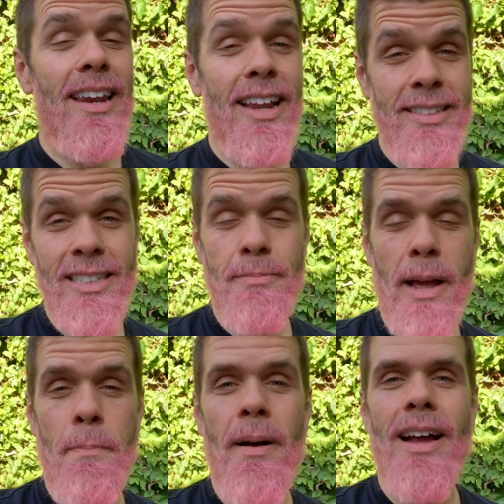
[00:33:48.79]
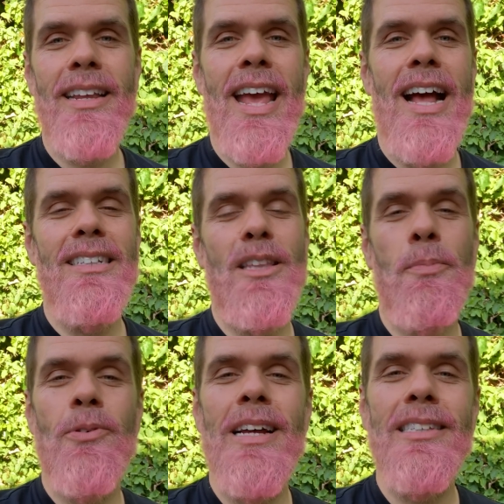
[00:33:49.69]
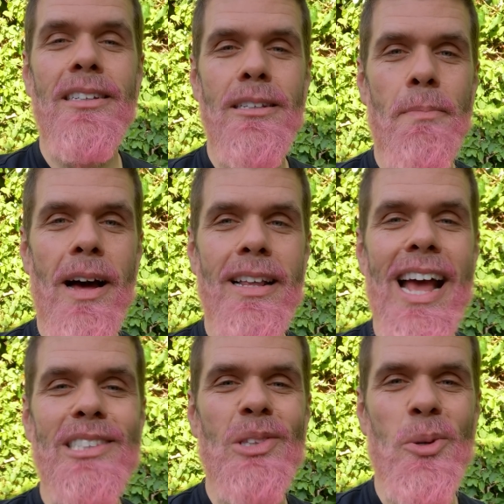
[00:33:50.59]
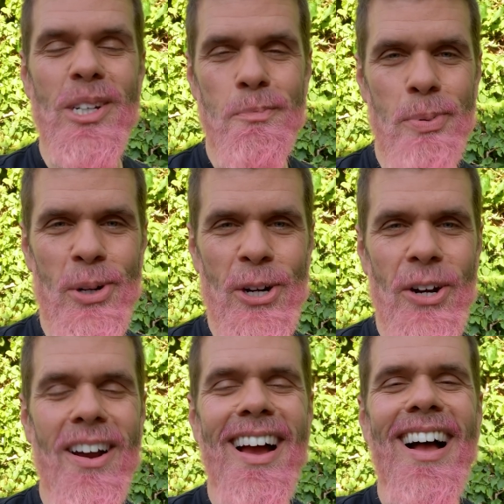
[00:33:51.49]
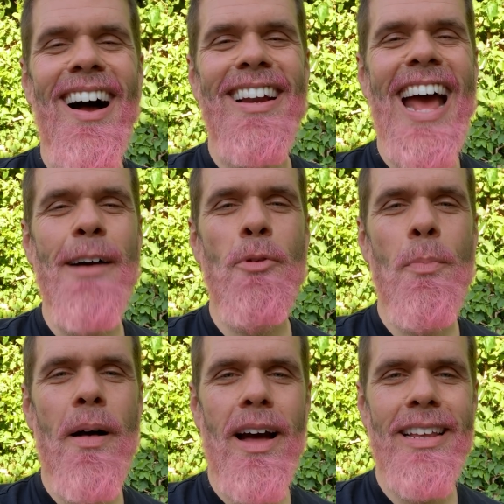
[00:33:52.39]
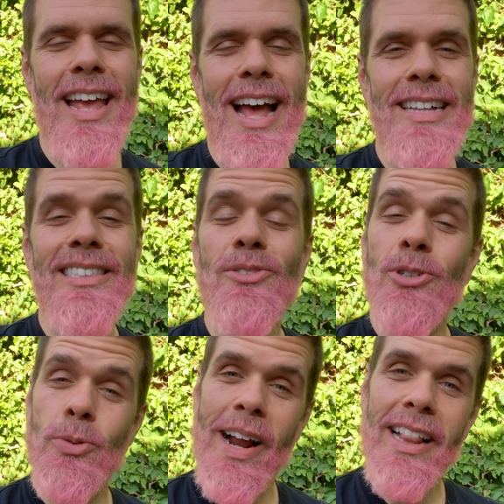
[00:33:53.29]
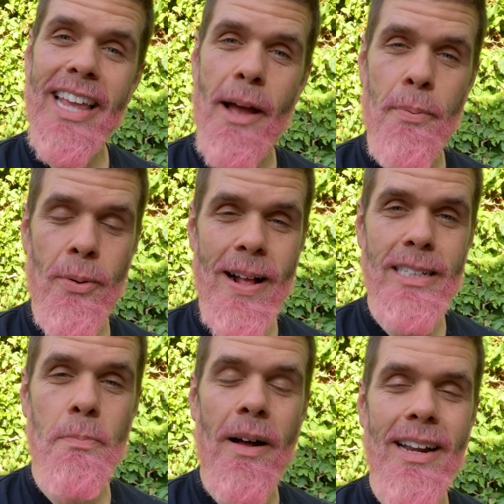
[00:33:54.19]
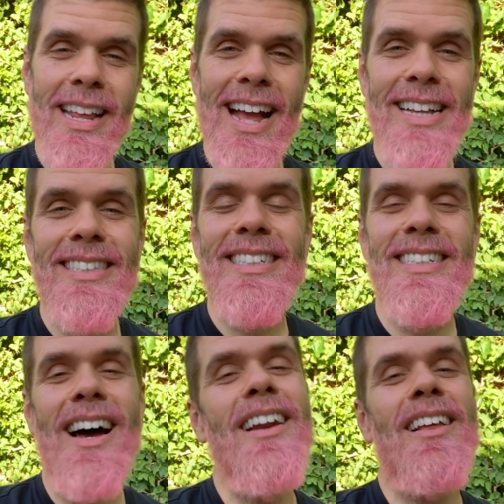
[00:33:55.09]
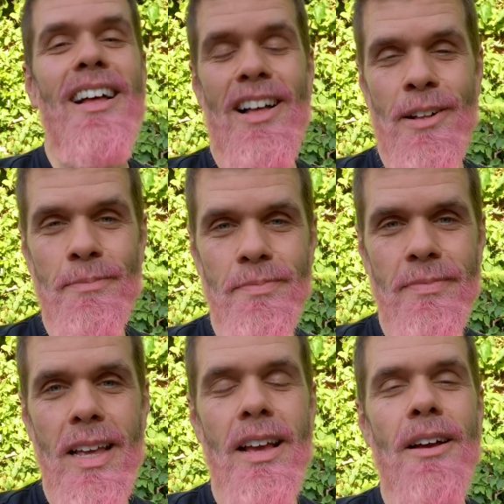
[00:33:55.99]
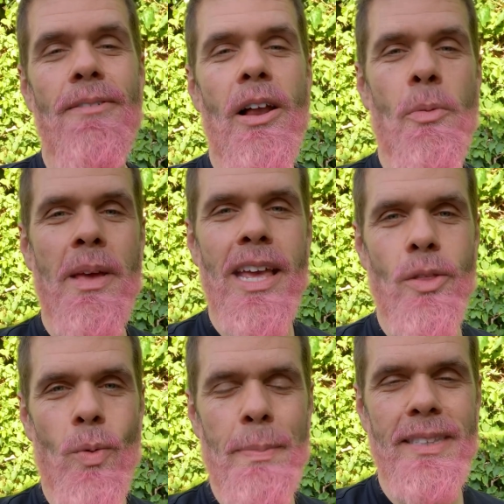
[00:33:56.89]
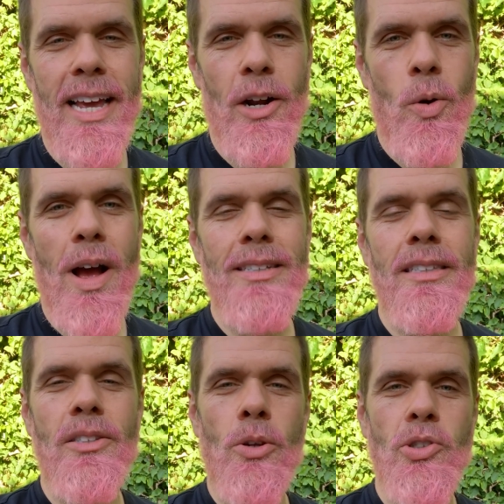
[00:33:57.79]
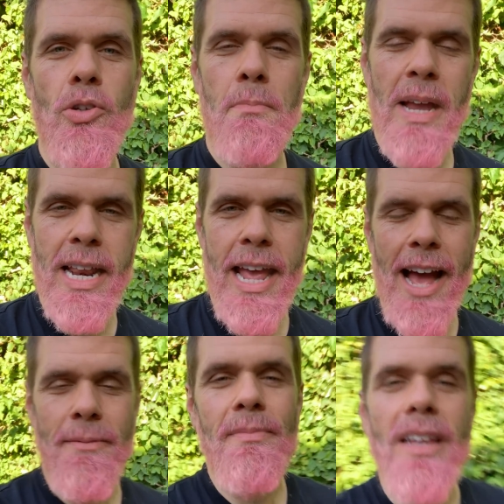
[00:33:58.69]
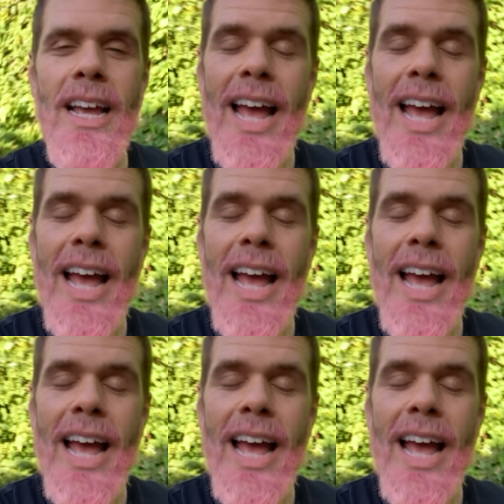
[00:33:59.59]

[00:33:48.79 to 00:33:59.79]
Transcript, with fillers: Listen to my podcast, the Perez Hilton Podcast with Chris Booker on Apple Podcasts or directly at perezpodcast.com. Follow me and the website across social media